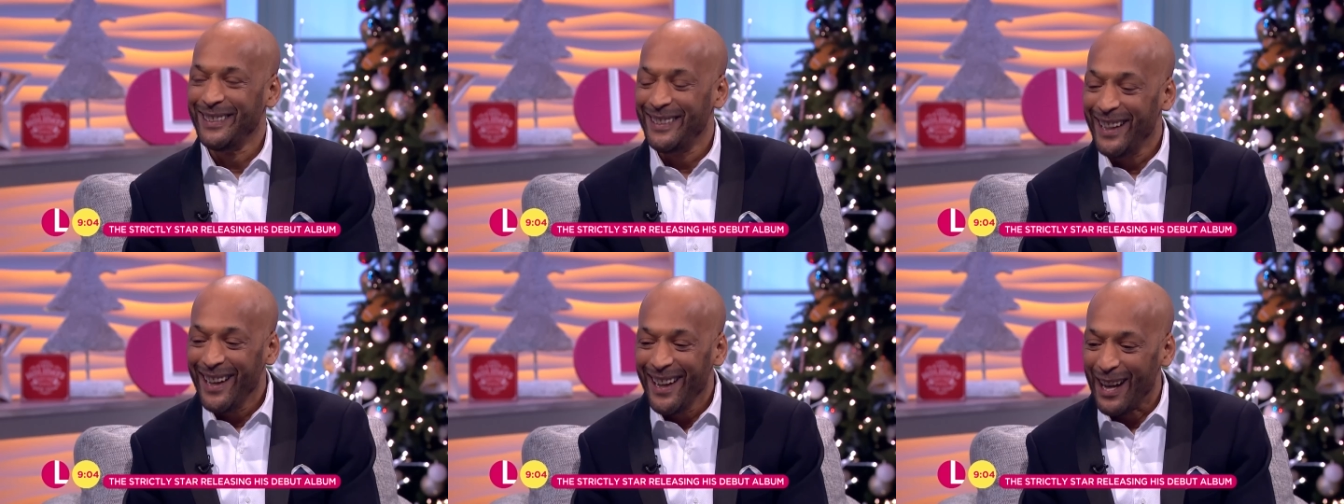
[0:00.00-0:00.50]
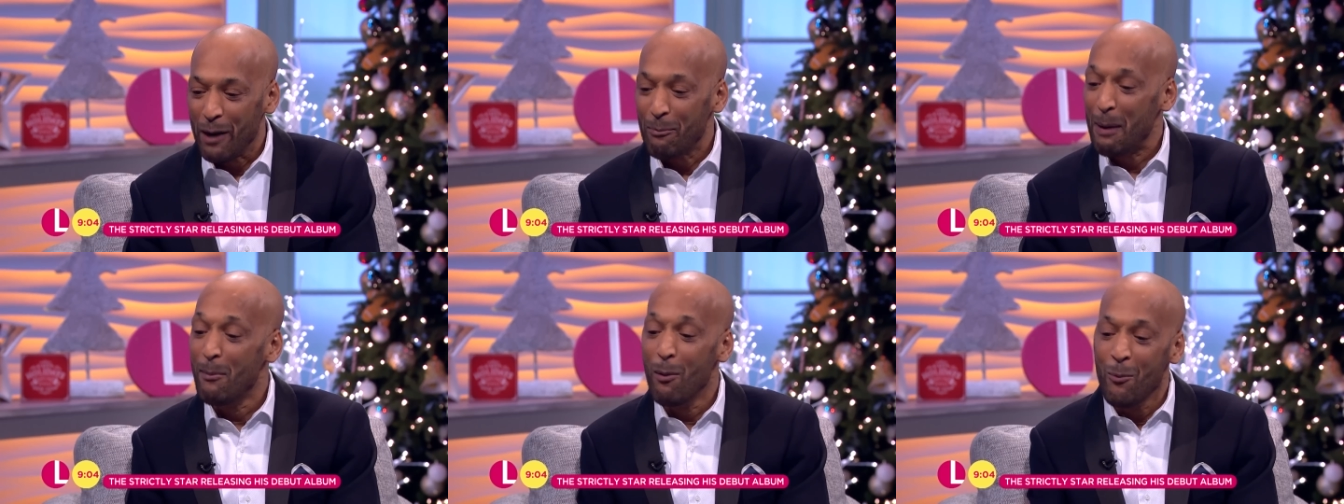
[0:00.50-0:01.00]
it out there. Yeah,
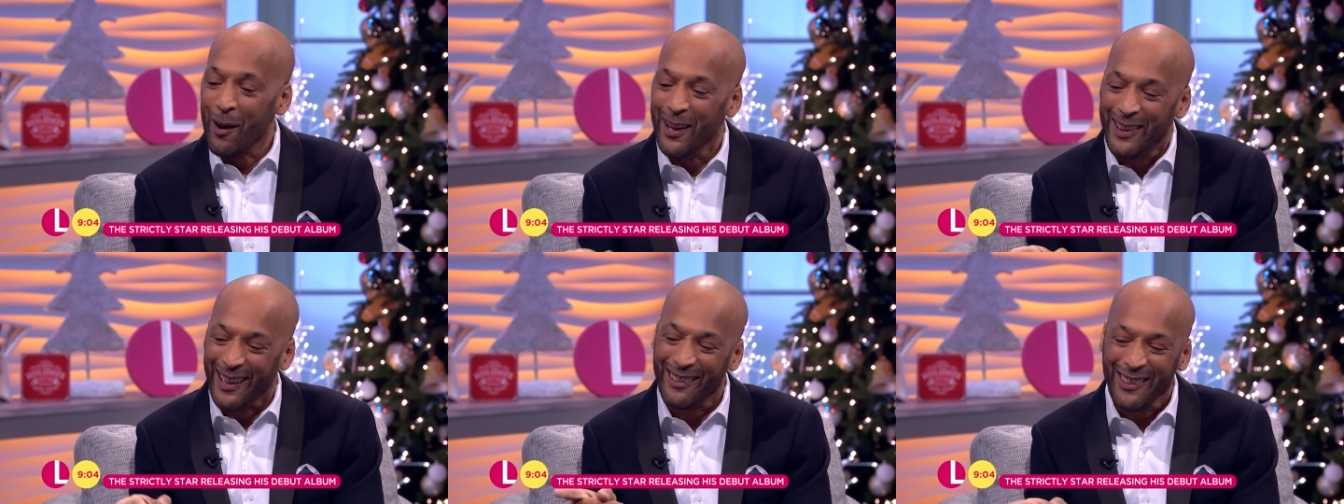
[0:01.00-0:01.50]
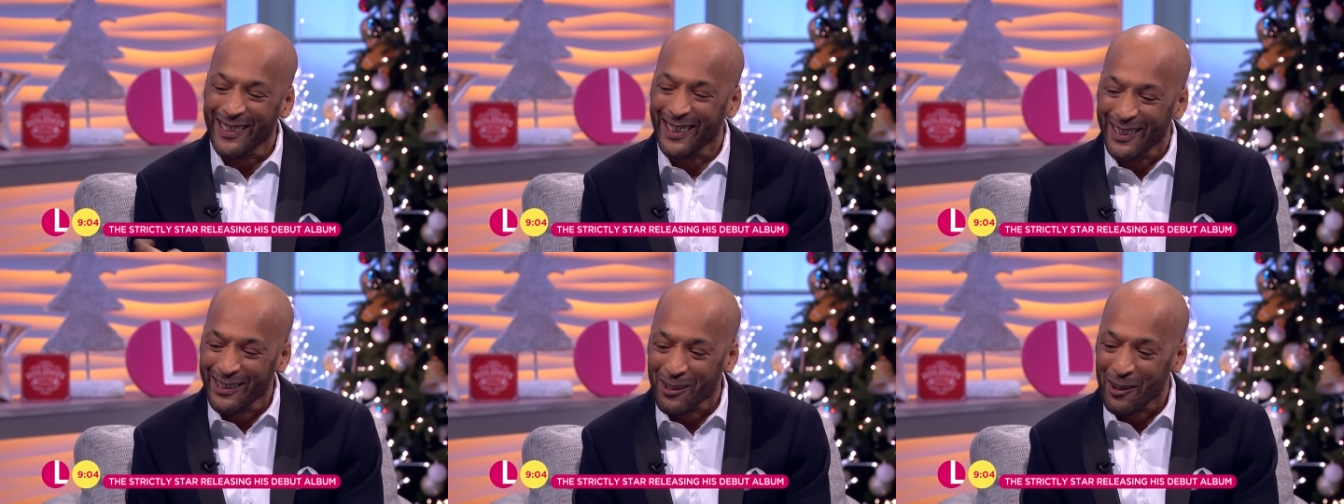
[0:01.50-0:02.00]
and my mum... I've got to
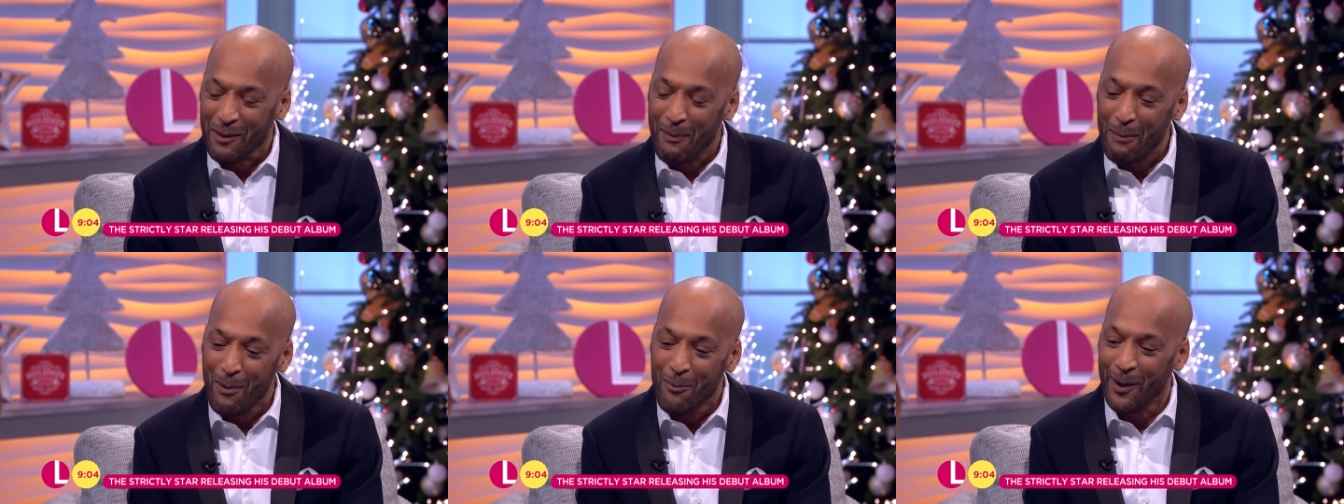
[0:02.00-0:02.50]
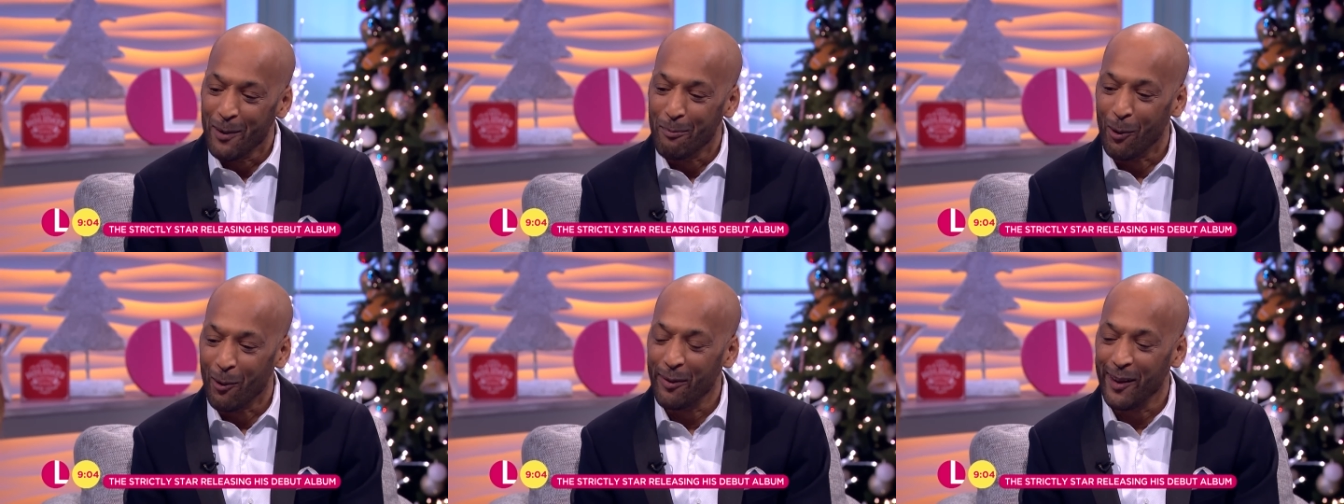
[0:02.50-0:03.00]
tell you a story. My mum went
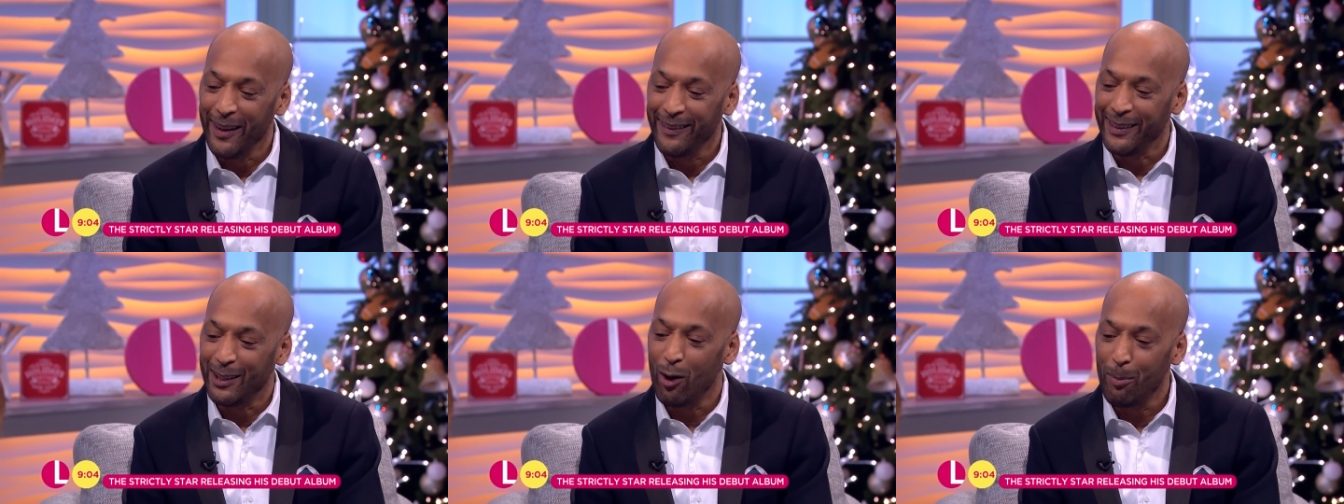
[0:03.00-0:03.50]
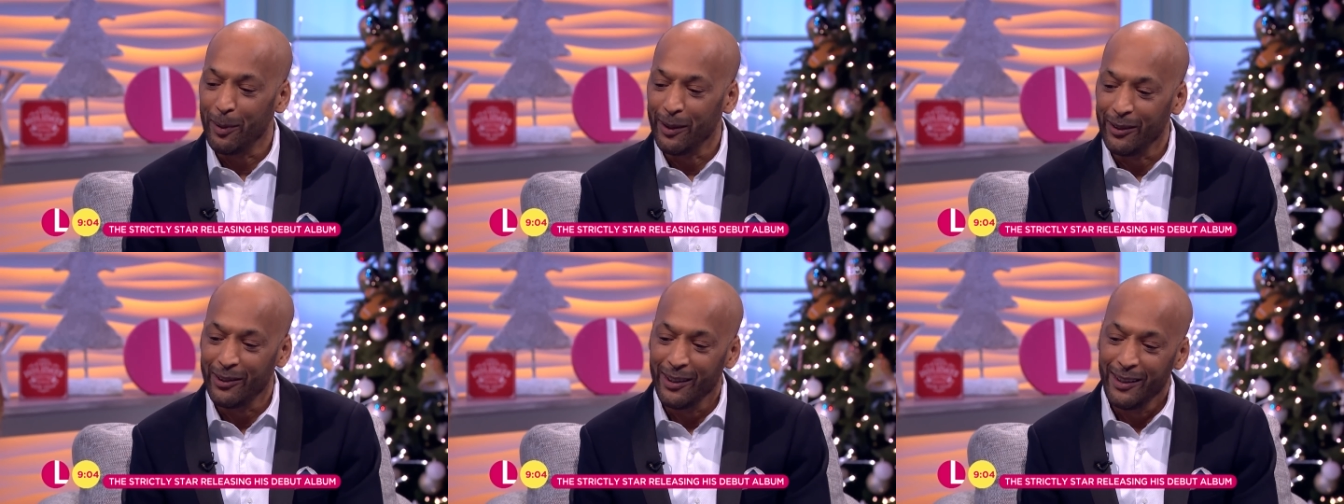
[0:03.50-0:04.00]
and bought 30
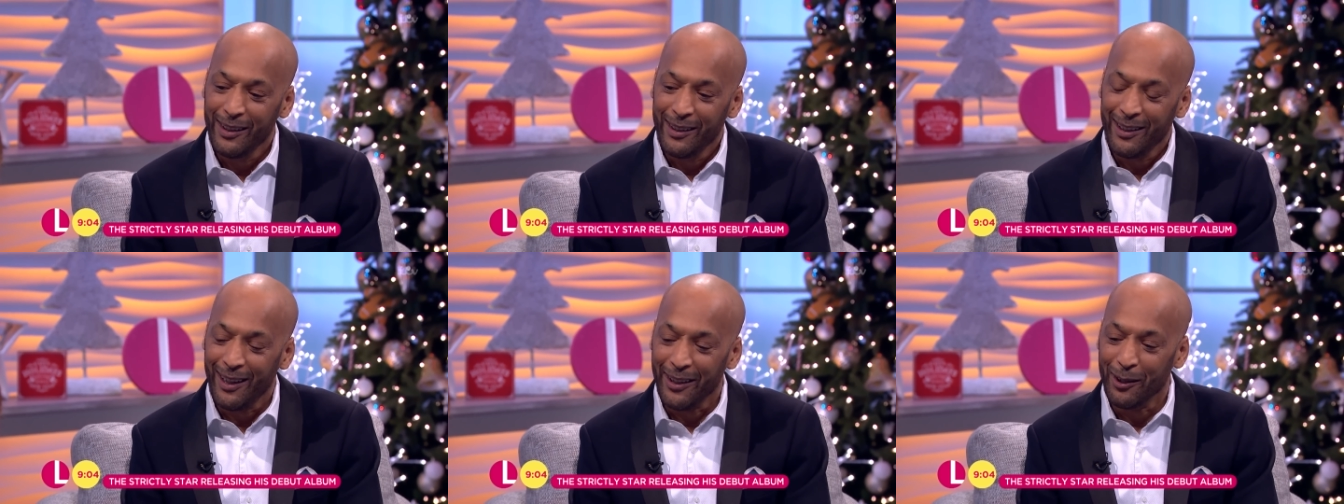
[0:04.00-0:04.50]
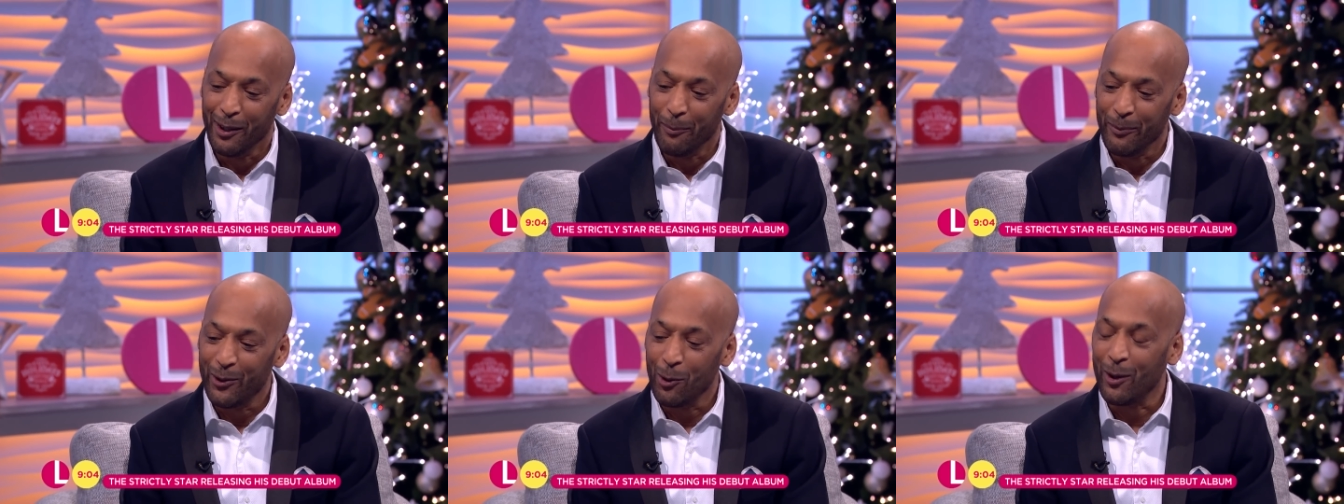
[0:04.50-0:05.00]
copies
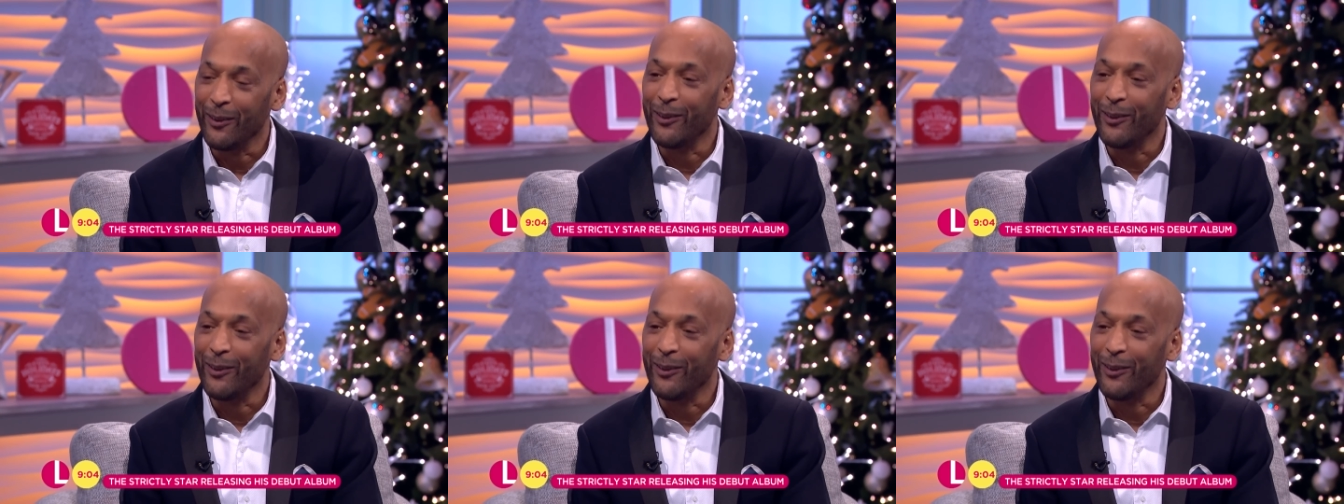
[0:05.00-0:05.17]
and